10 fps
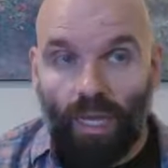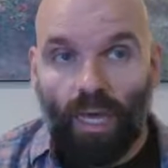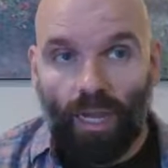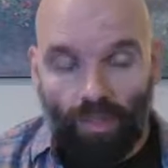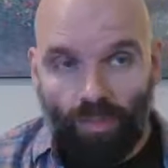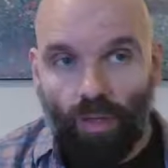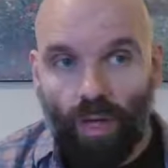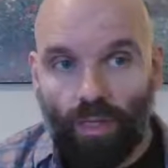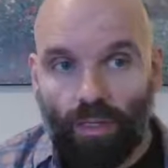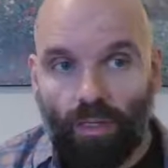And I
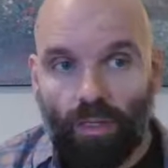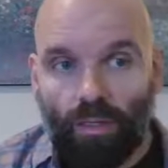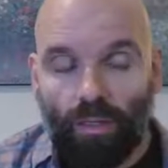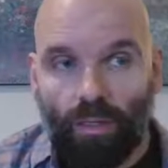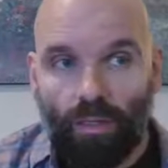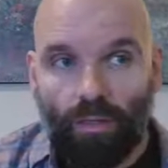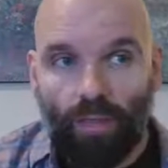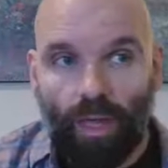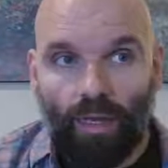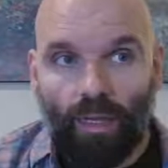thought
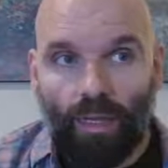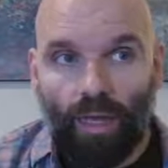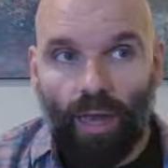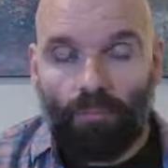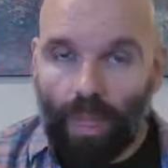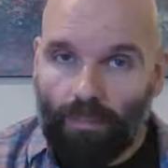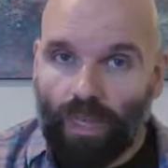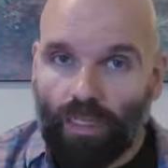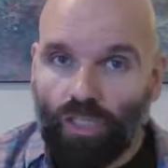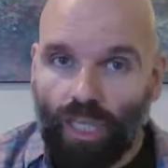that I might
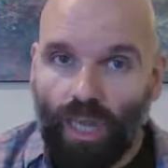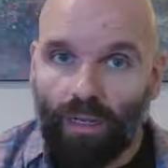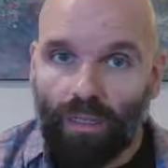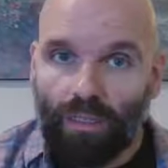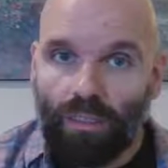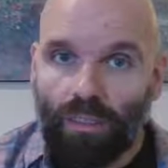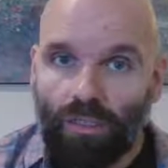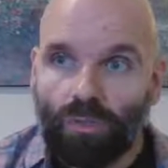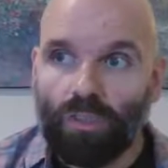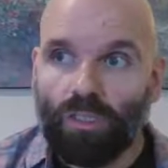make a channel
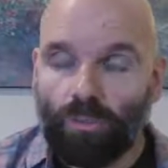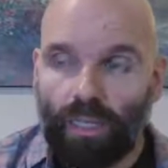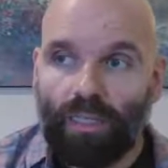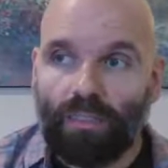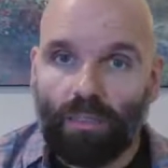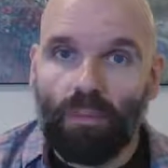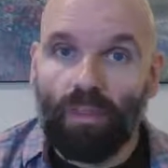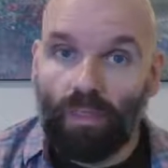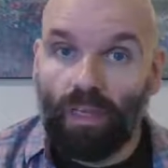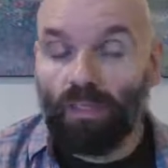to explain some of the
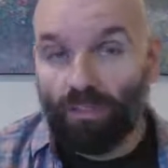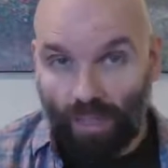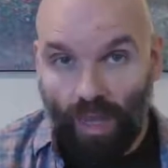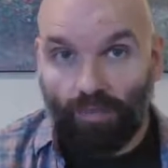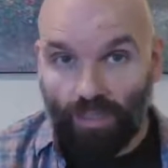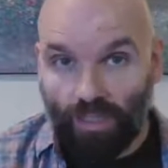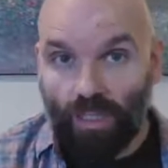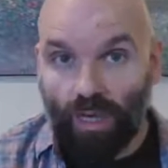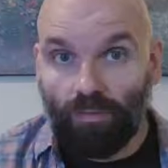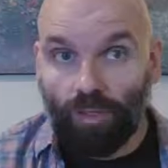things, obviously,
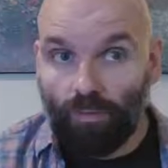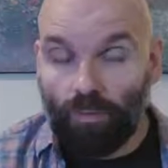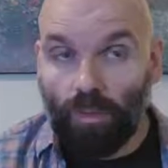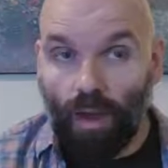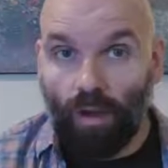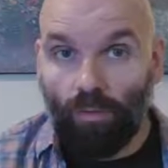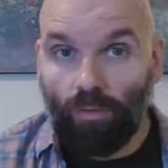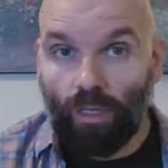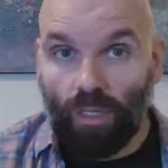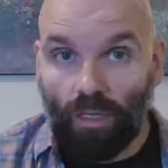that I've learned from Barry over
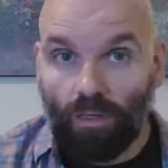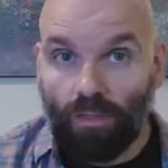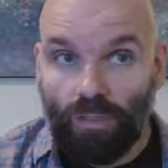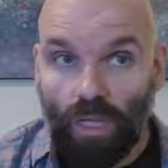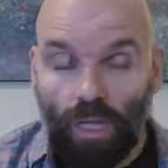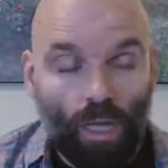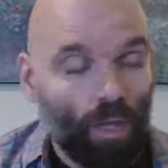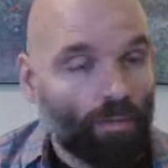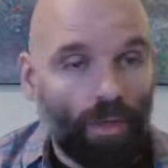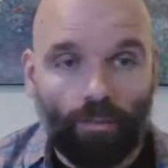the years
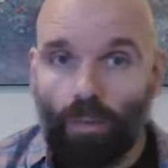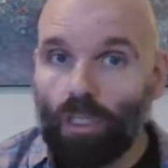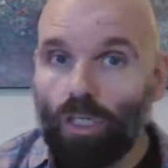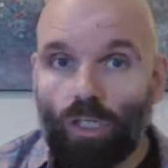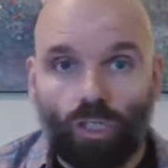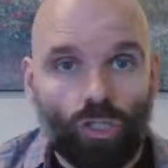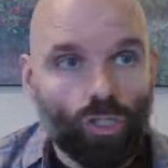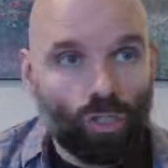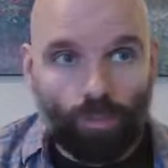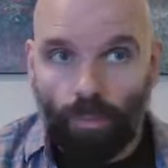that have been
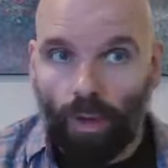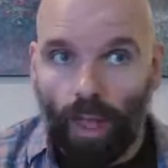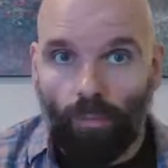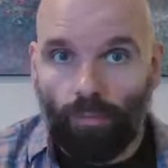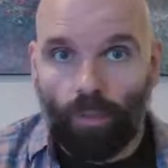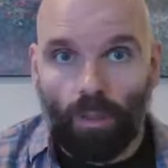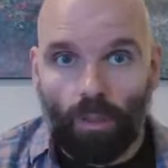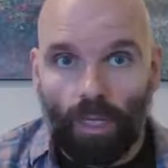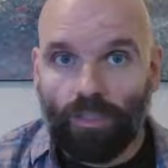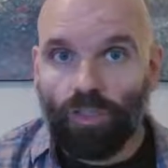super helpful
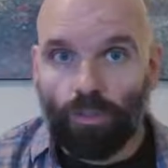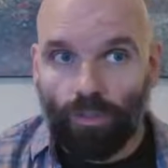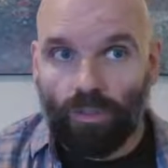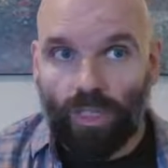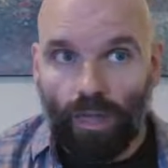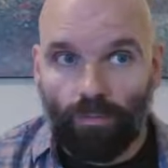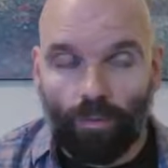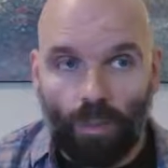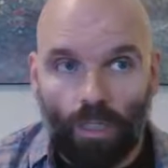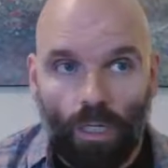and super
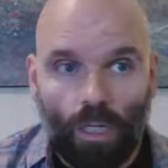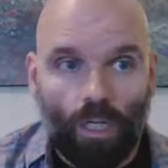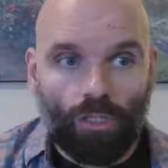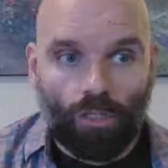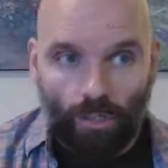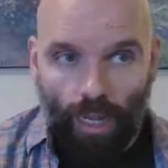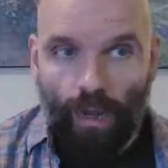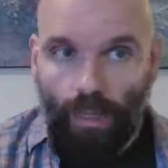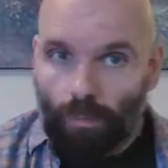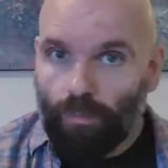insightful to learning how
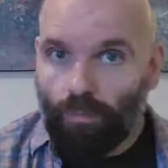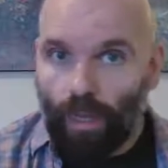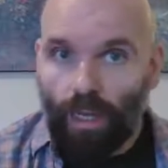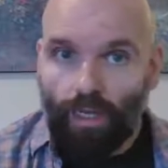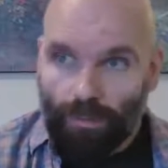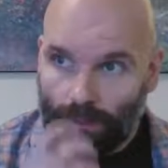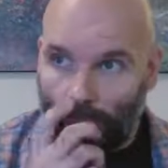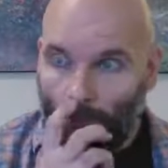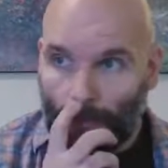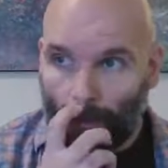to improvise
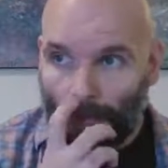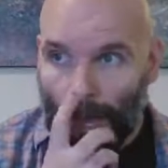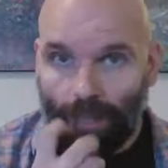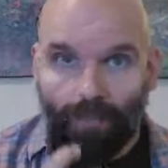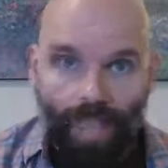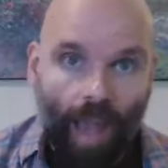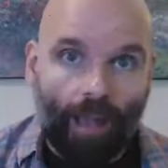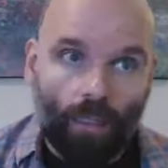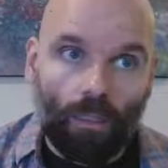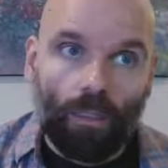and learning how to
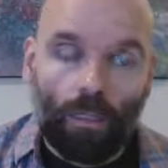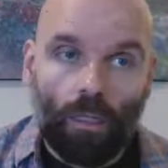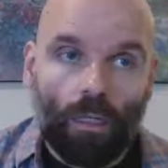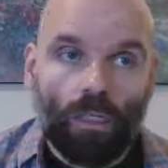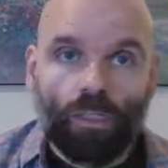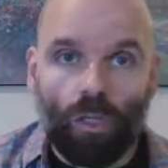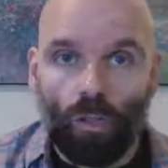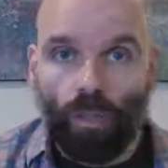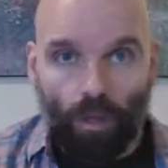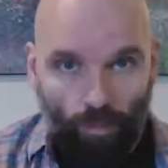tackle
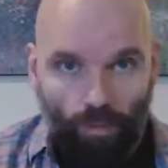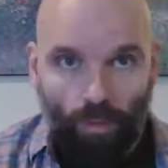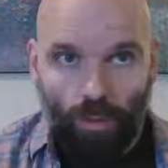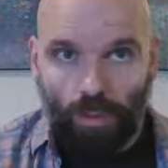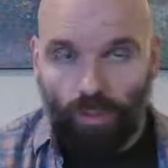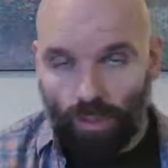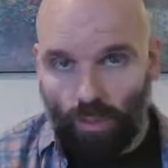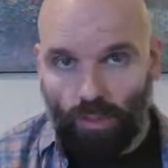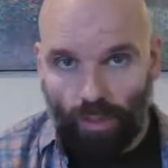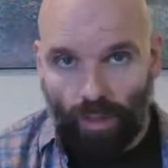soloing over
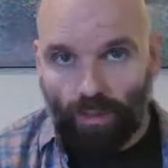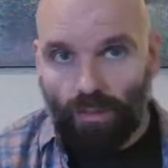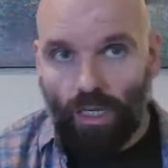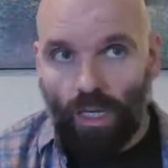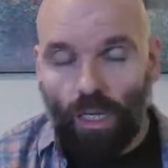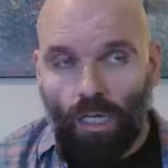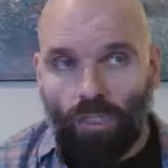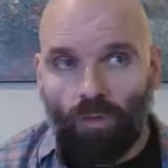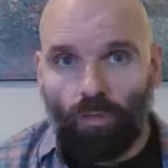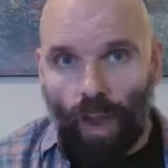certain things.
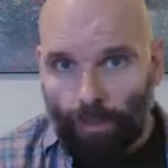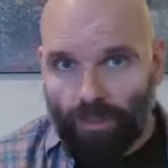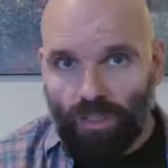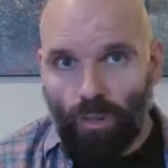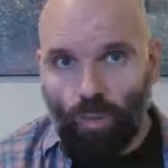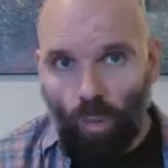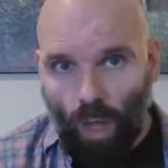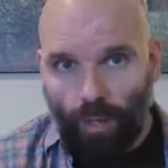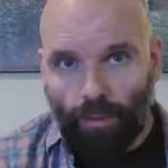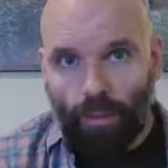So for episode
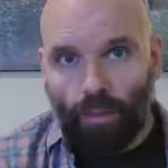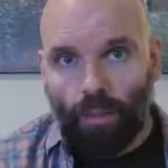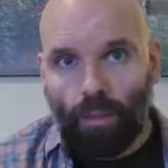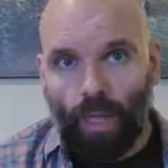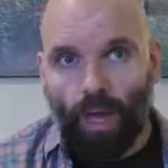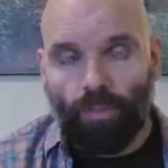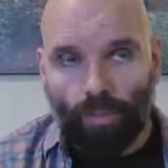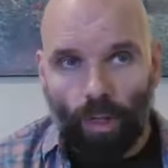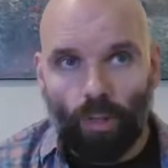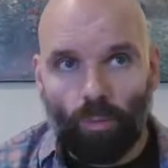1, I
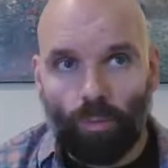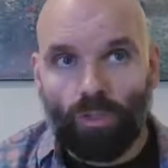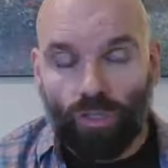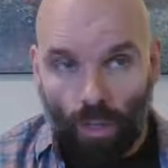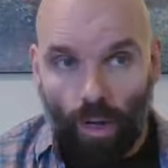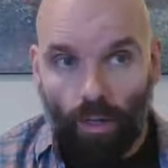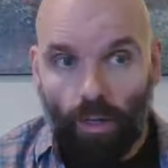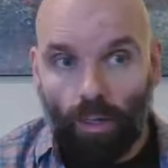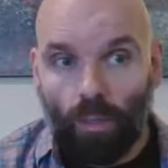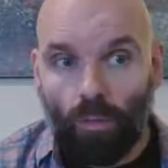thought we would start
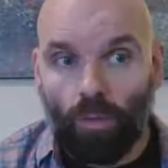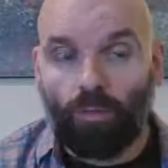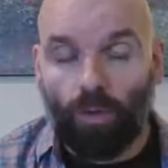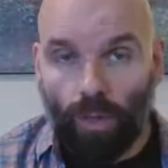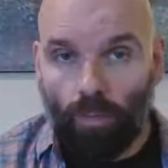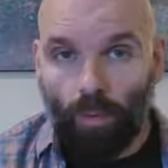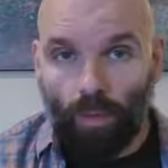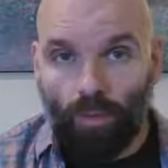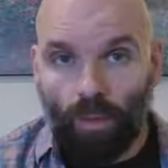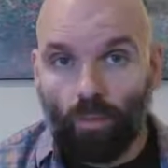with a very
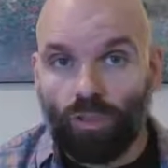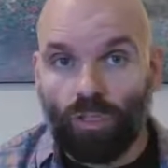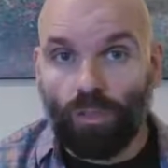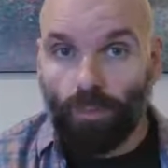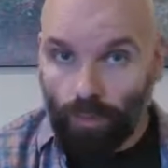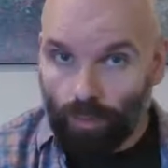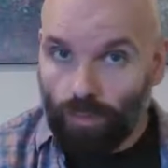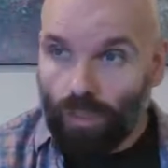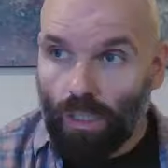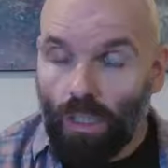important thing, which is the blues.